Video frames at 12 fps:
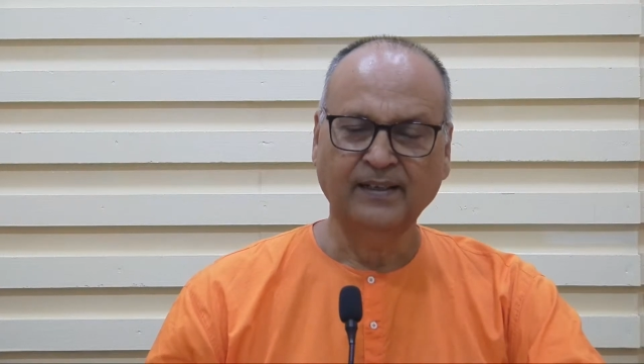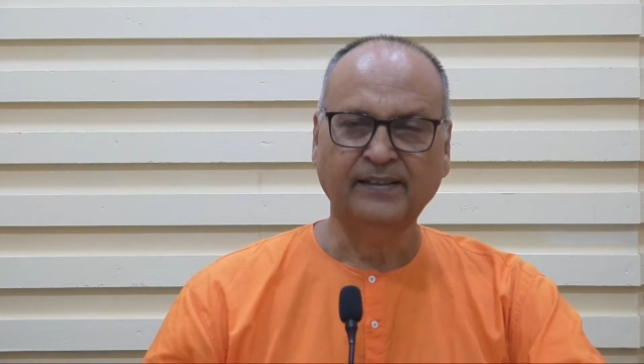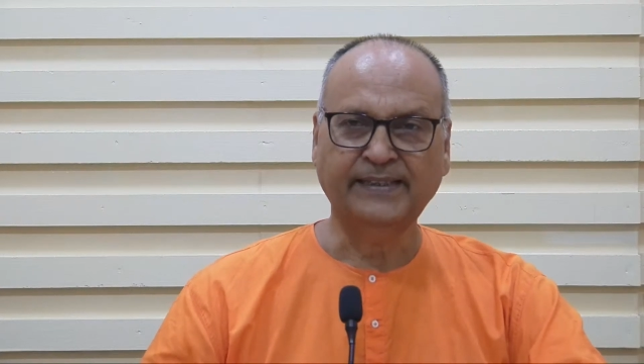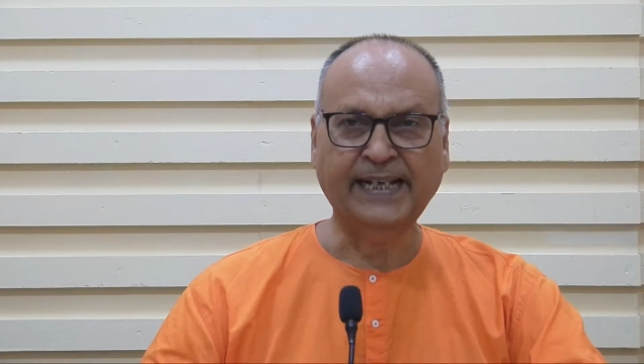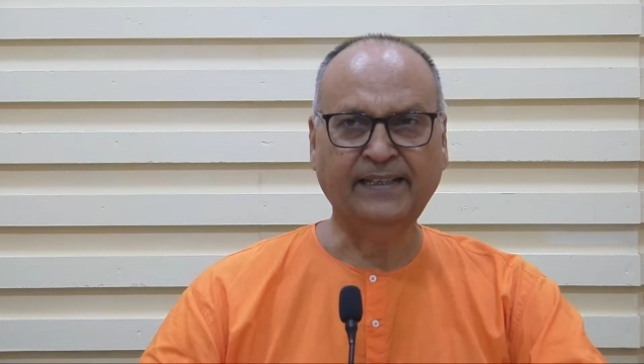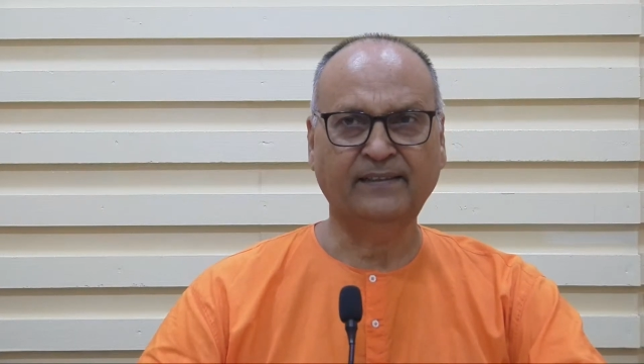
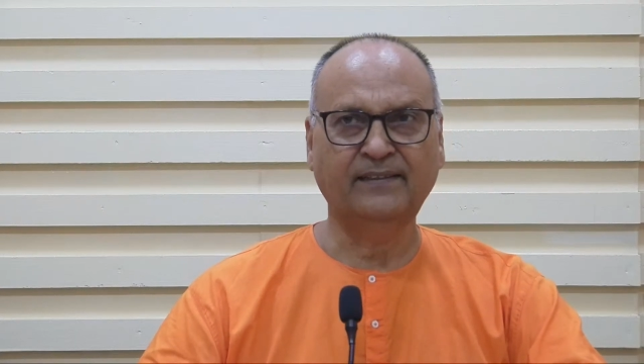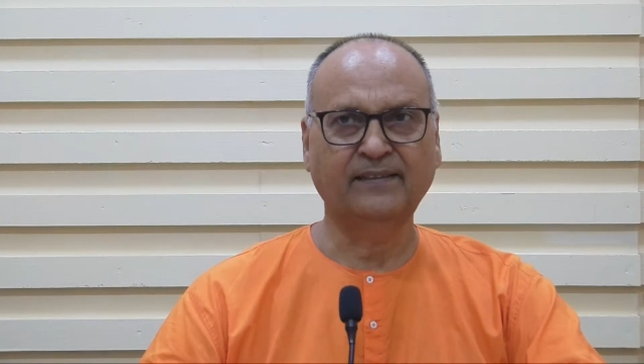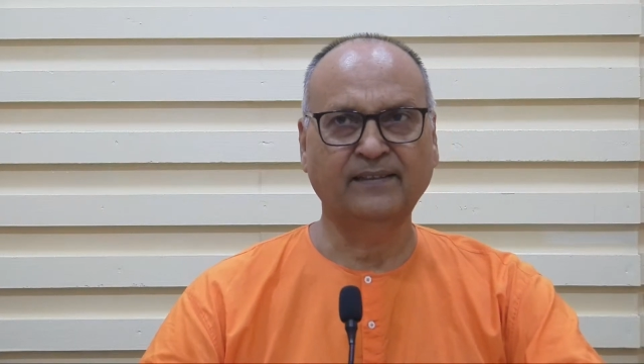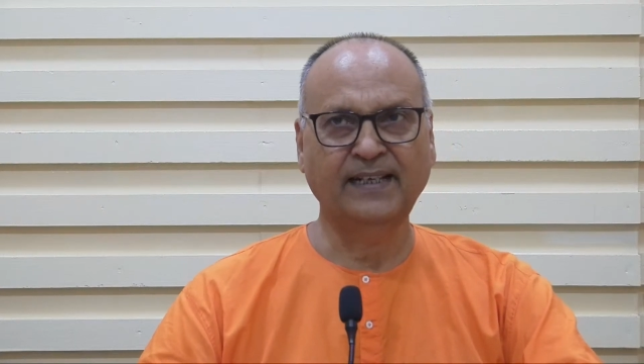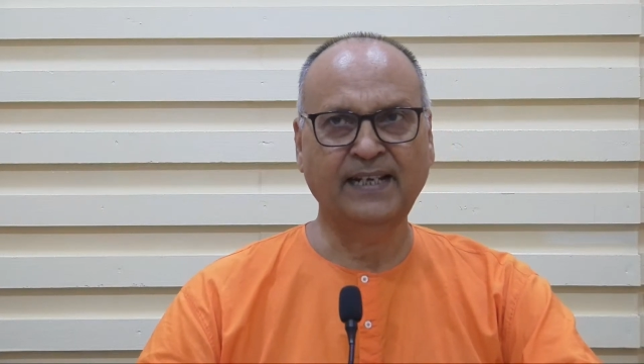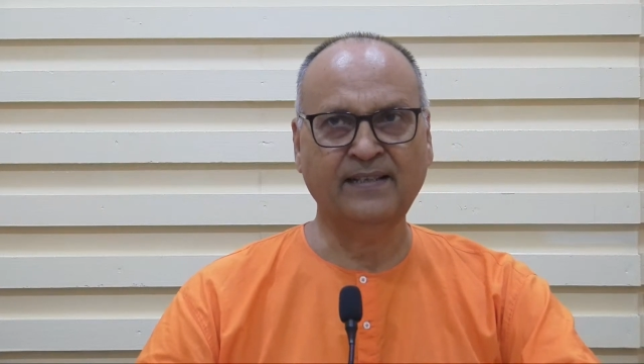10
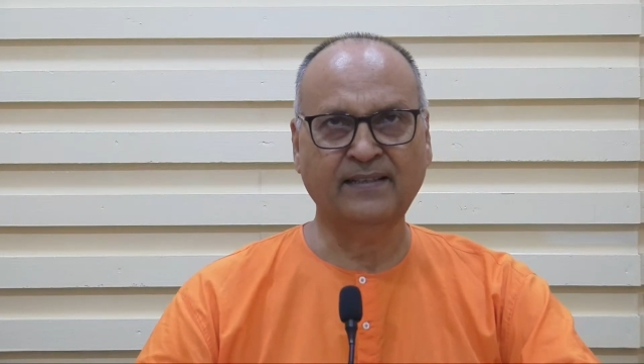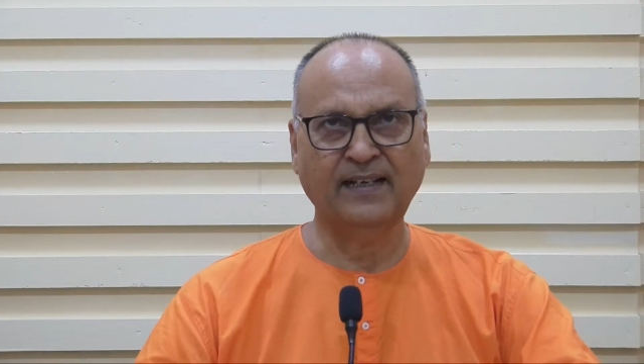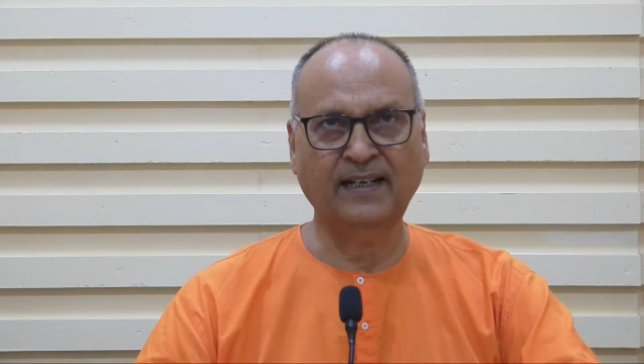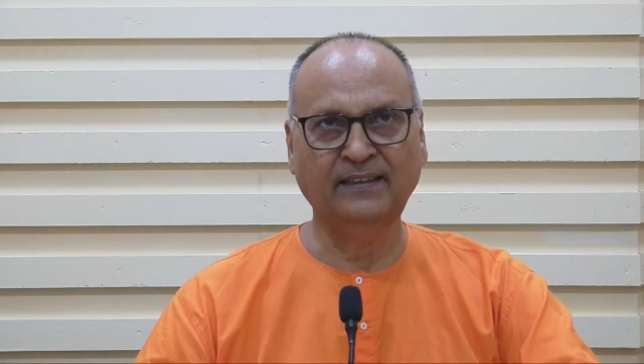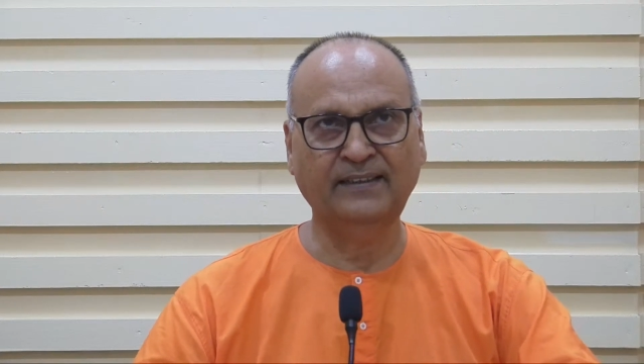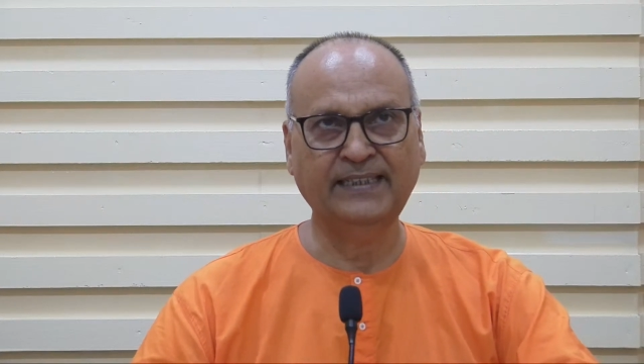is
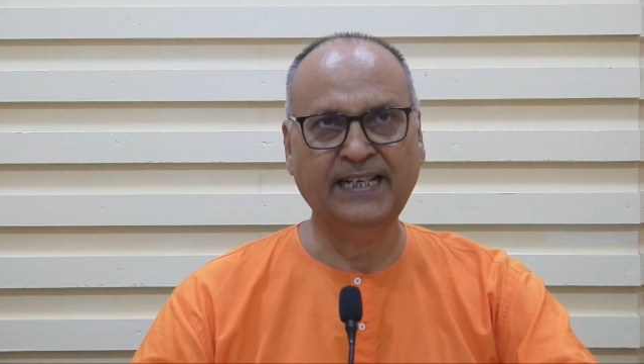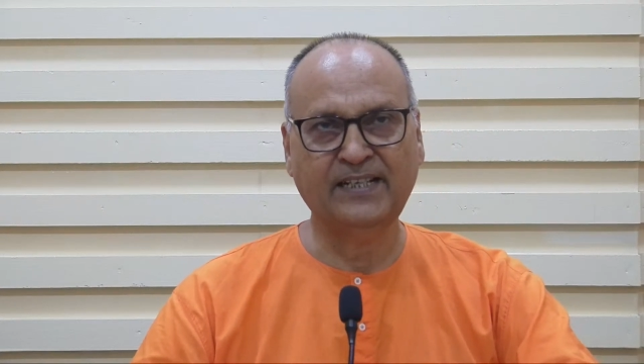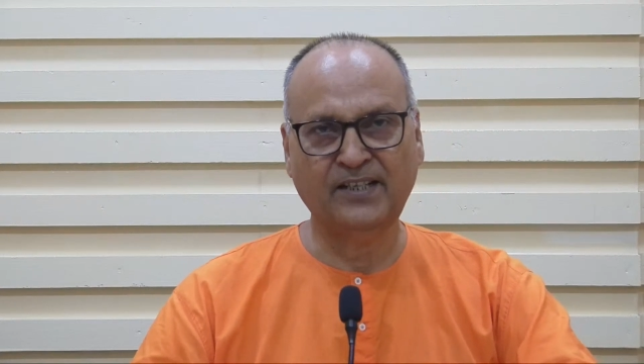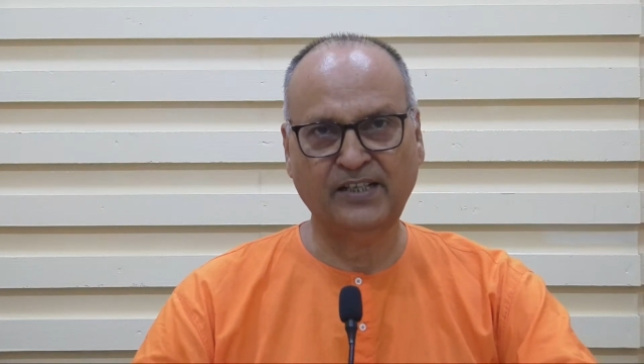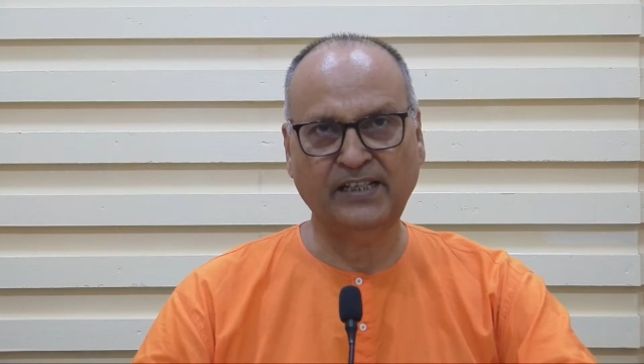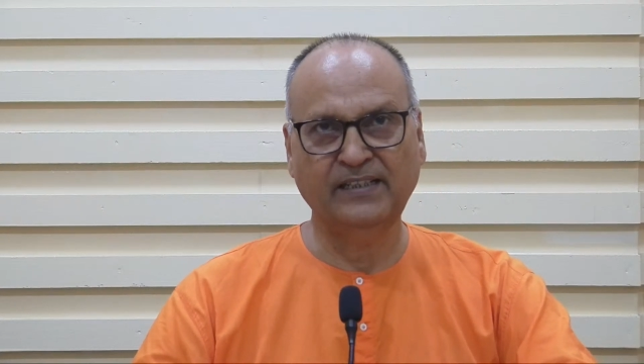
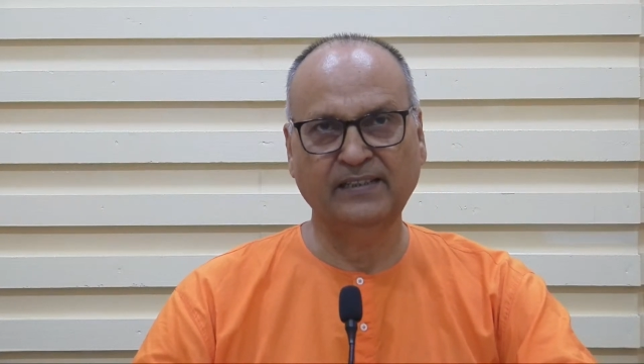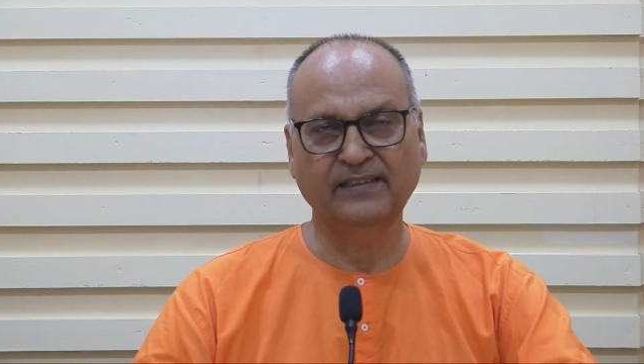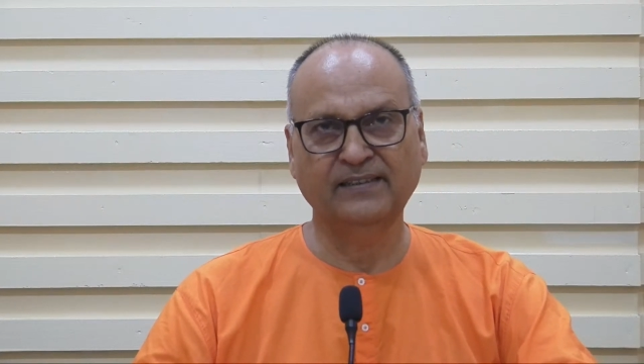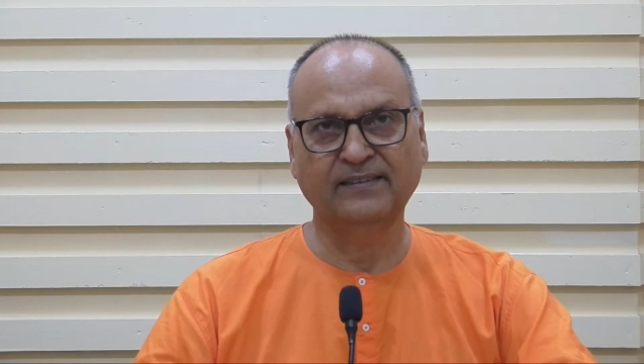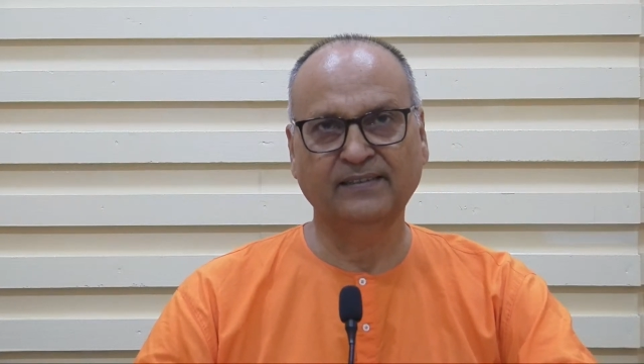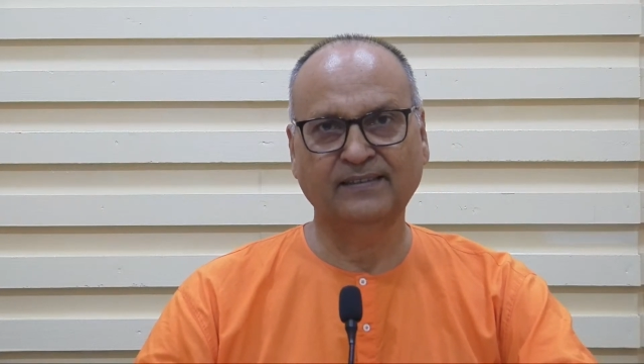Anthesti.
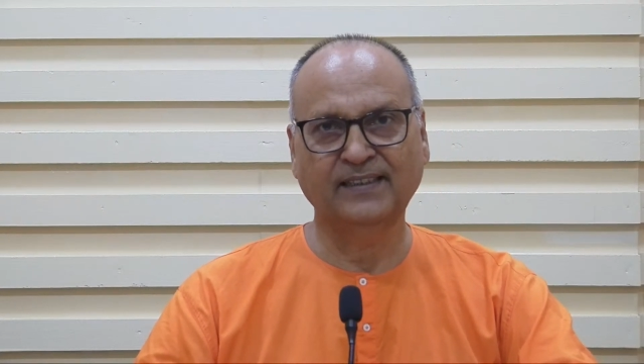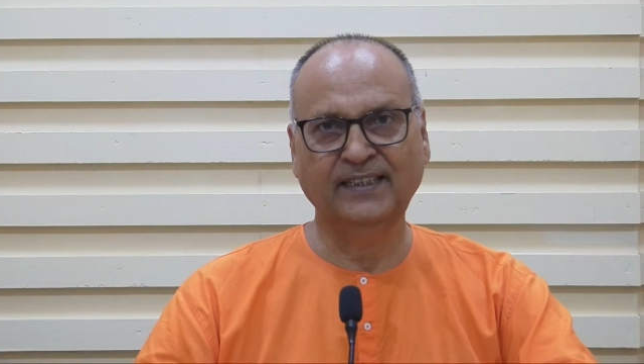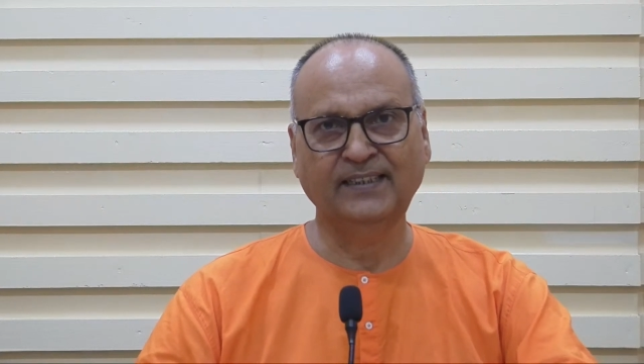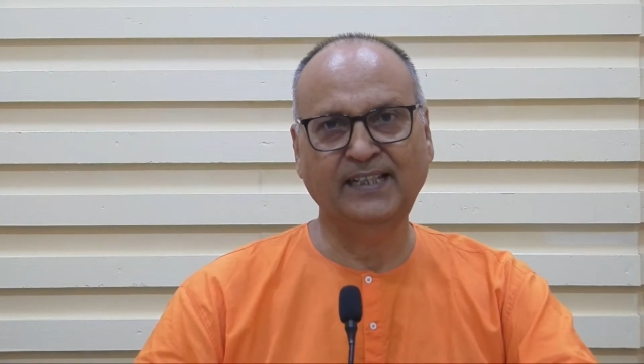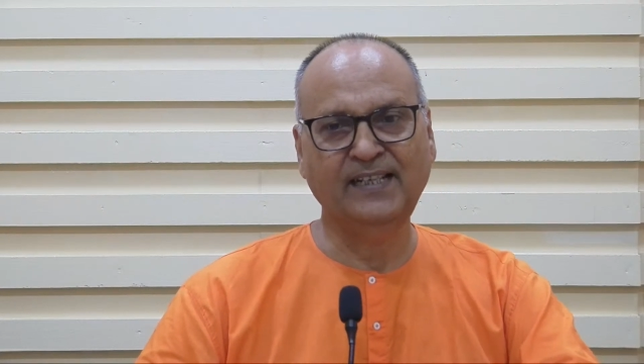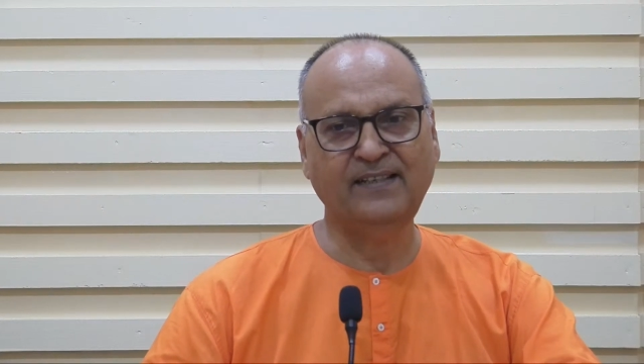
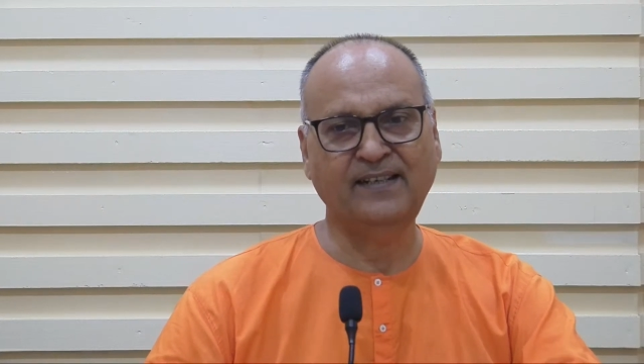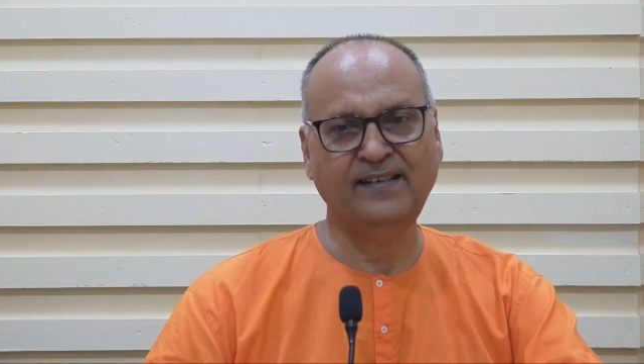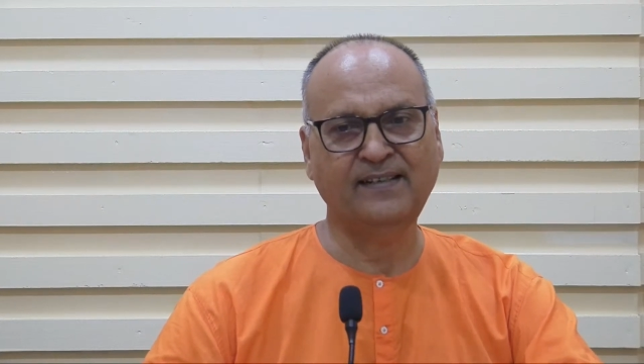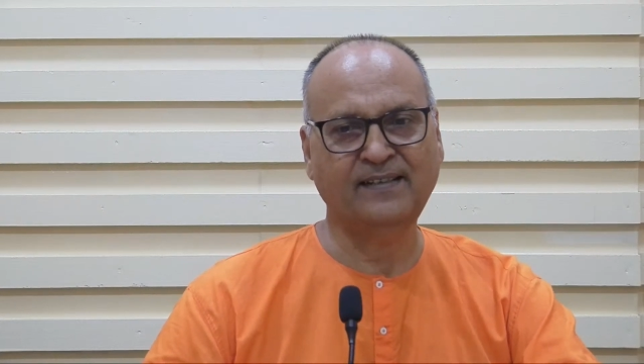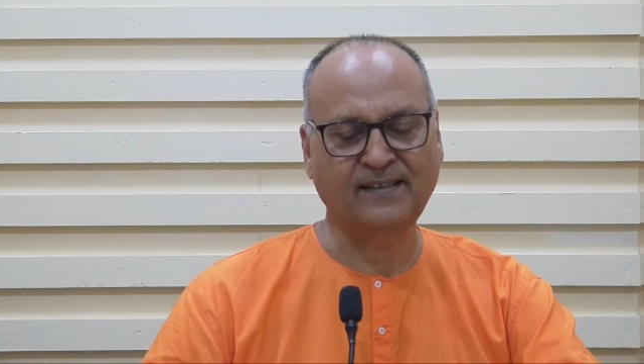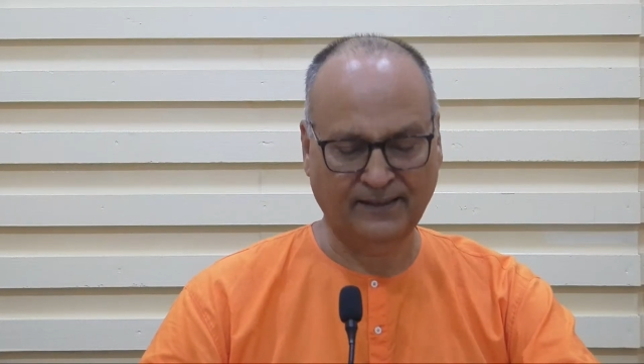Anthesti
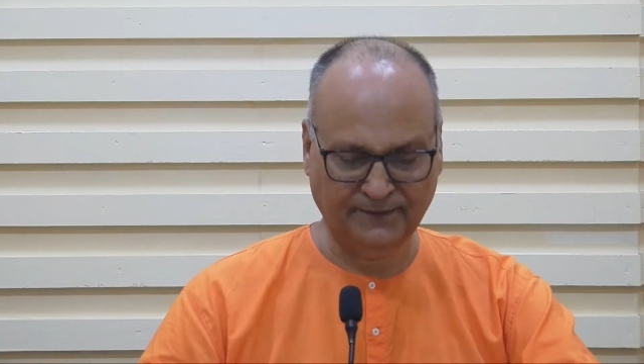is